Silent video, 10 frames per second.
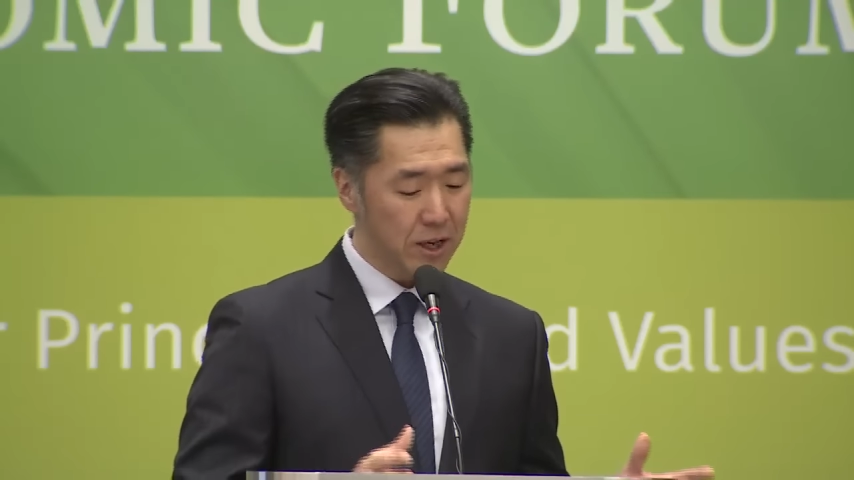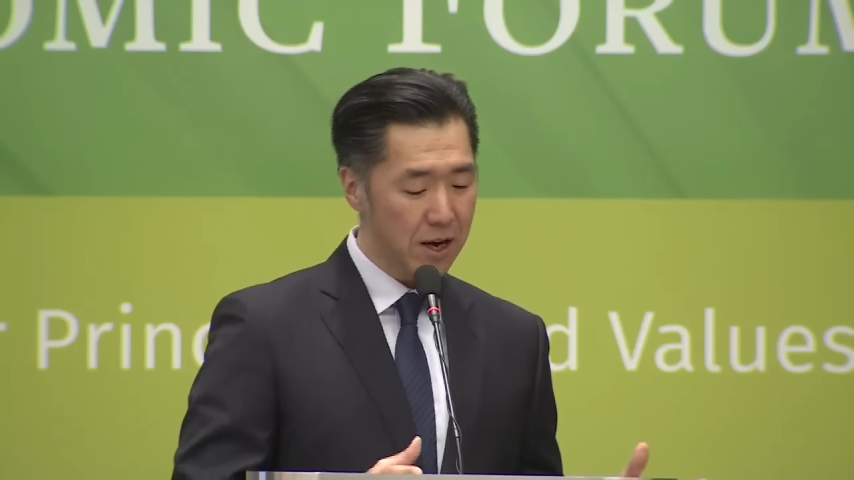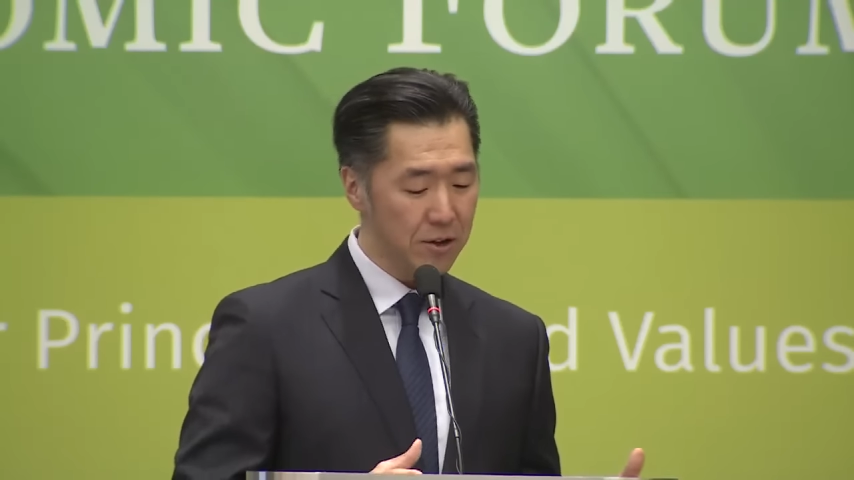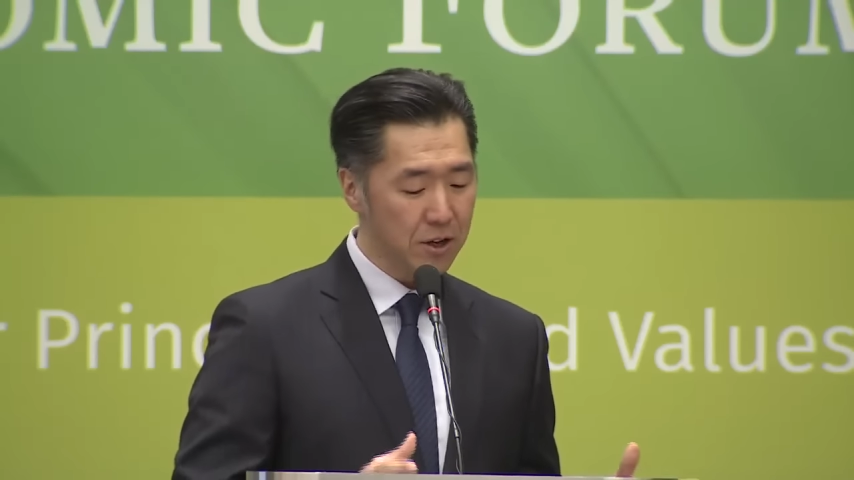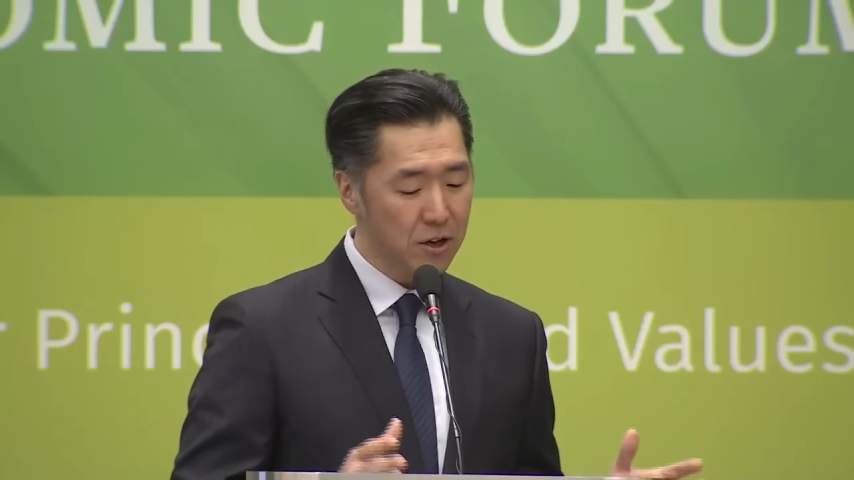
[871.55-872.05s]

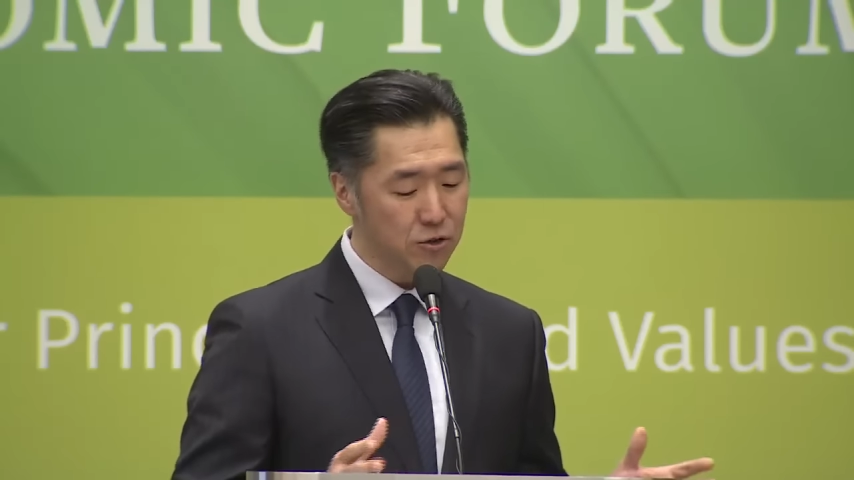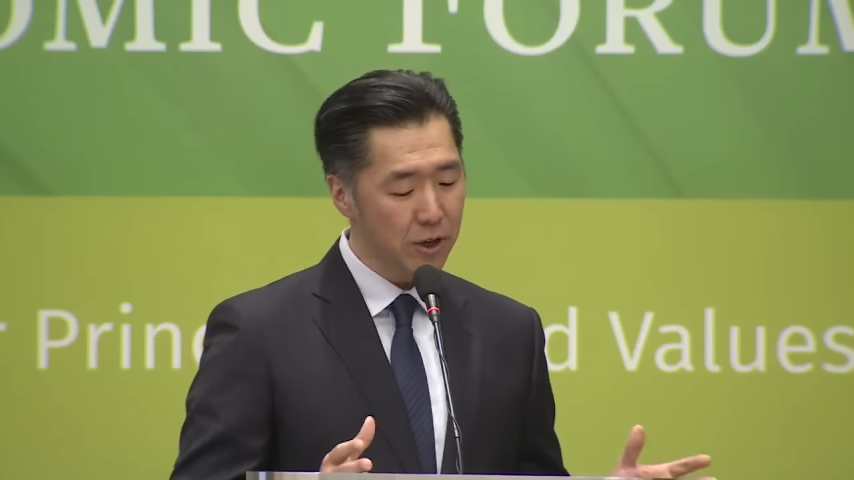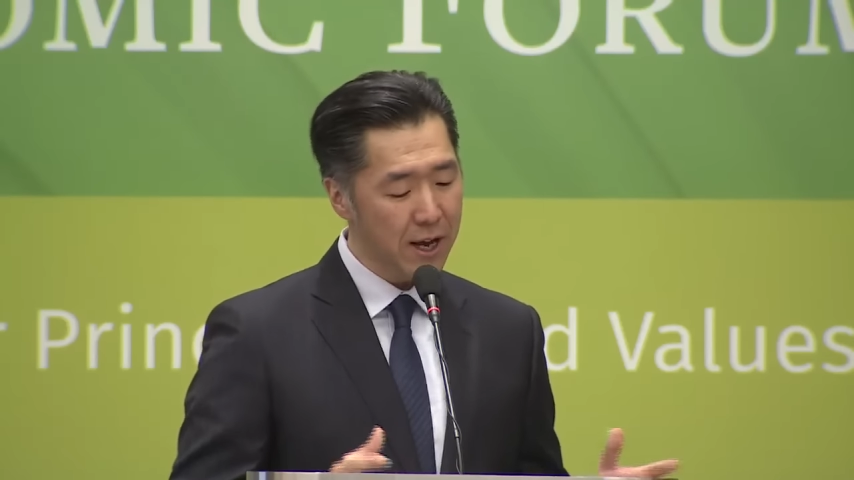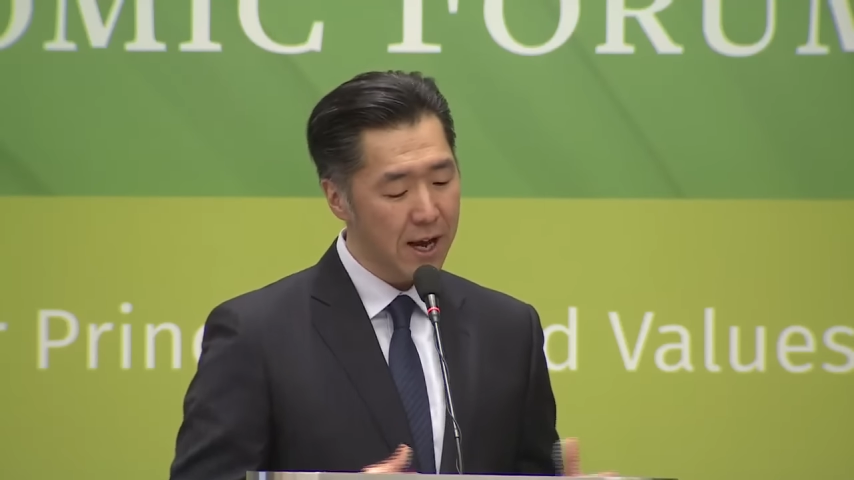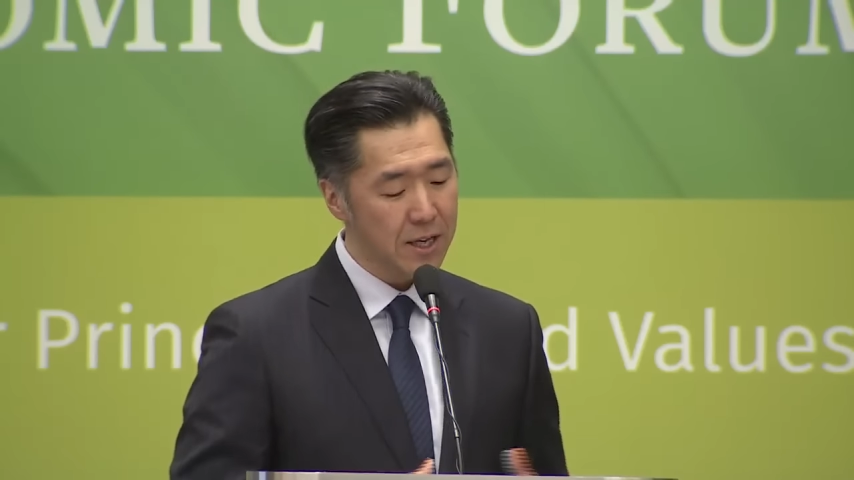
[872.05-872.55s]
now, the
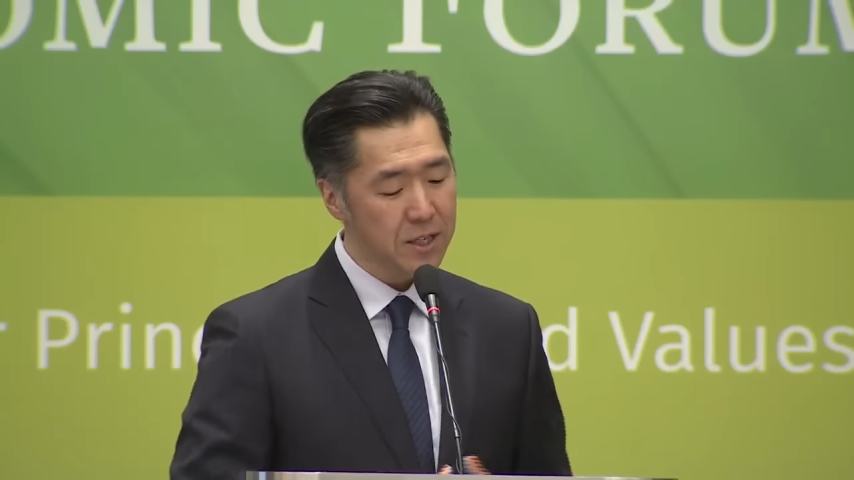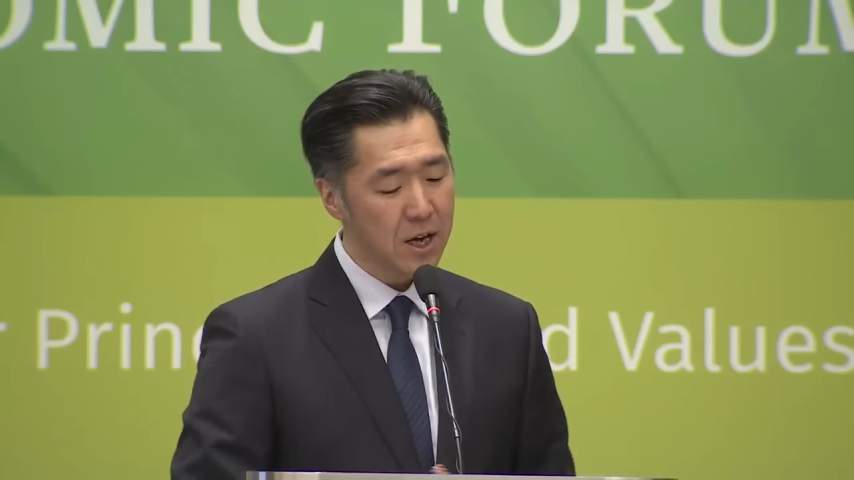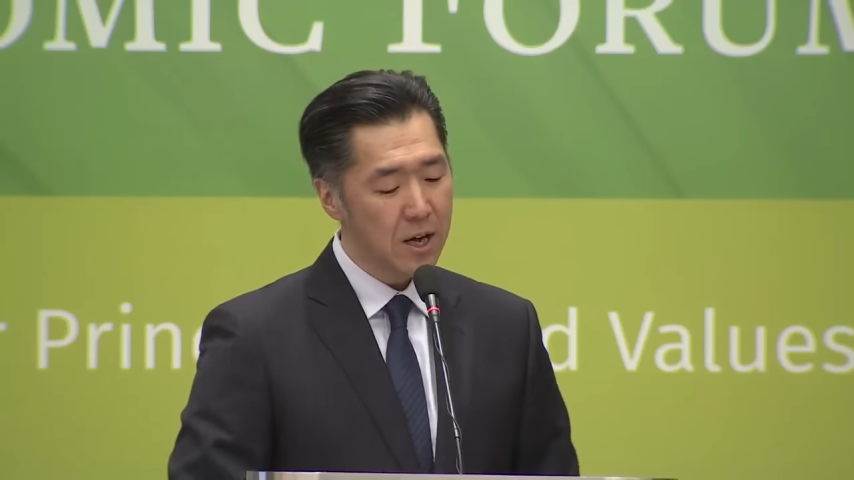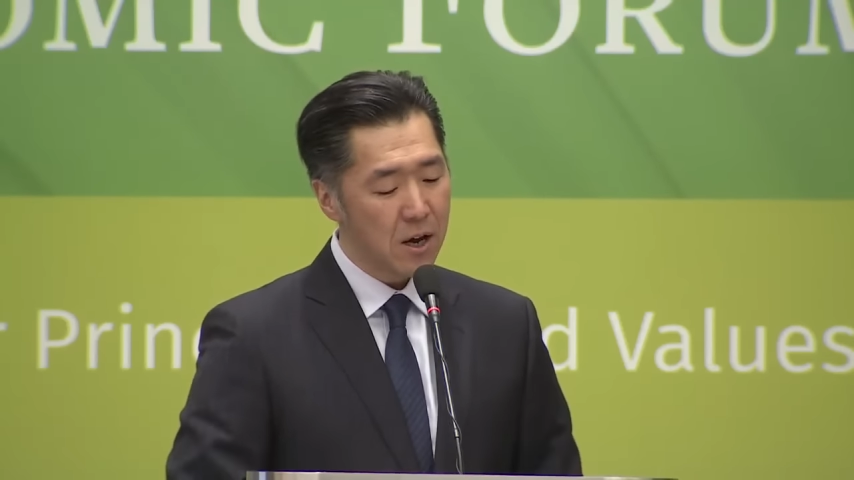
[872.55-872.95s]
country has